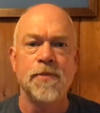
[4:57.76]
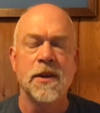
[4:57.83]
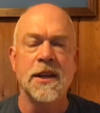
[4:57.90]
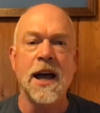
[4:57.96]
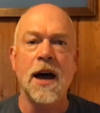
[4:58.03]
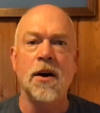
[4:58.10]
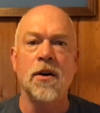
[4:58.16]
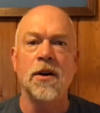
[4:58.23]

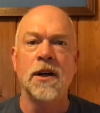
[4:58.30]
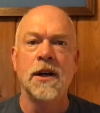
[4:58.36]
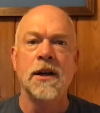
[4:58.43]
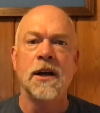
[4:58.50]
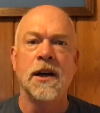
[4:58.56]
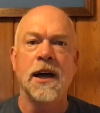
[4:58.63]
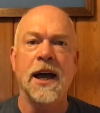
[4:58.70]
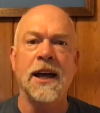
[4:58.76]
Now,
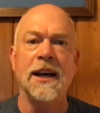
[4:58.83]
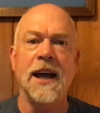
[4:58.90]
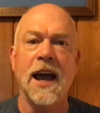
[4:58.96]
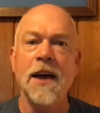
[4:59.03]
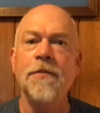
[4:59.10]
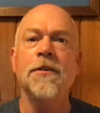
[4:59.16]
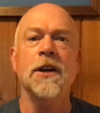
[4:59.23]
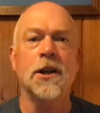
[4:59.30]
And
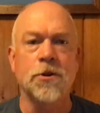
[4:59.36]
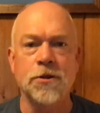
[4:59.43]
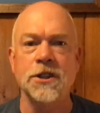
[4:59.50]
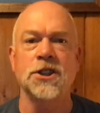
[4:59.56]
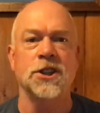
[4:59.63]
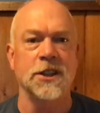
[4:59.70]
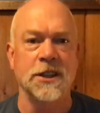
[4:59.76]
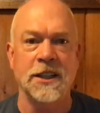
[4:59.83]
every
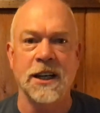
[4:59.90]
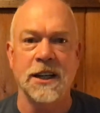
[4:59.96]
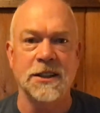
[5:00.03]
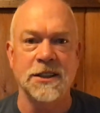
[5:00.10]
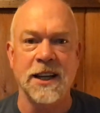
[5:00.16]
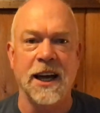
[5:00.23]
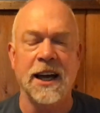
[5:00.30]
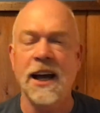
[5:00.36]
Christian
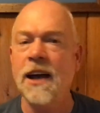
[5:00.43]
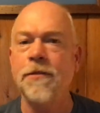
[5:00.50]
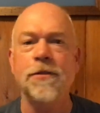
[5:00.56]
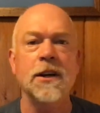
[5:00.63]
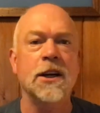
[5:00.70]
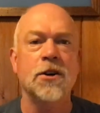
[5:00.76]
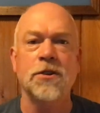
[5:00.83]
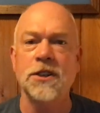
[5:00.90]
does that.
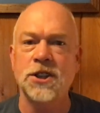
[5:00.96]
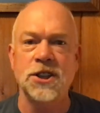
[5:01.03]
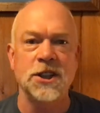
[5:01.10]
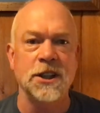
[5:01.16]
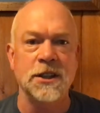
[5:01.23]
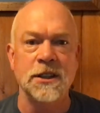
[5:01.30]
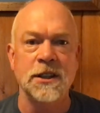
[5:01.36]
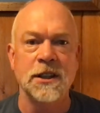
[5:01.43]
Every
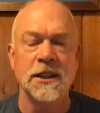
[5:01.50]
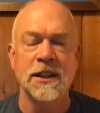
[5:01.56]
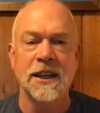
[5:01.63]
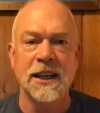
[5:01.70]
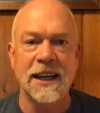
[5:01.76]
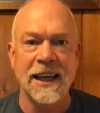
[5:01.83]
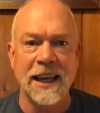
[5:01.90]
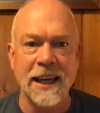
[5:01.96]
Christian
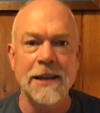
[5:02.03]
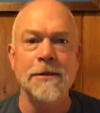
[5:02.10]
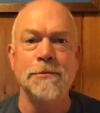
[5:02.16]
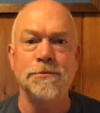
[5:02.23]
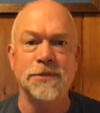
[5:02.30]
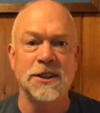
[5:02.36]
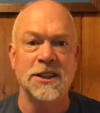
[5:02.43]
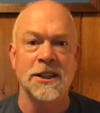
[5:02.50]

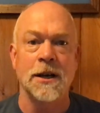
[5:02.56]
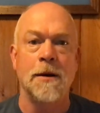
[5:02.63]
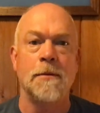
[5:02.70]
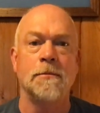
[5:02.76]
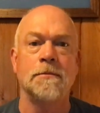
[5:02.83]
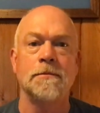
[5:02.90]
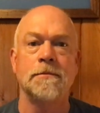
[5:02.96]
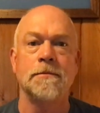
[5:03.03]
keeps
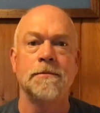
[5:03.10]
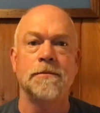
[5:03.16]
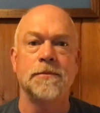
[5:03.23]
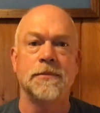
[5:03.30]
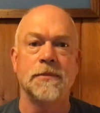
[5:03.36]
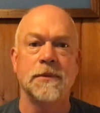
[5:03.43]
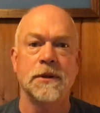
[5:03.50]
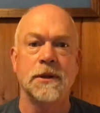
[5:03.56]

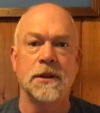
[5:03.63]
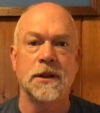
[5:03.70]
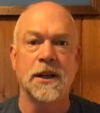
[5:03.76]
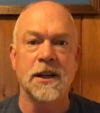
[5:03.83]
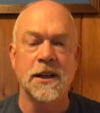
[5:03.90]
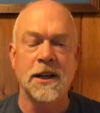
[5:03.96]
the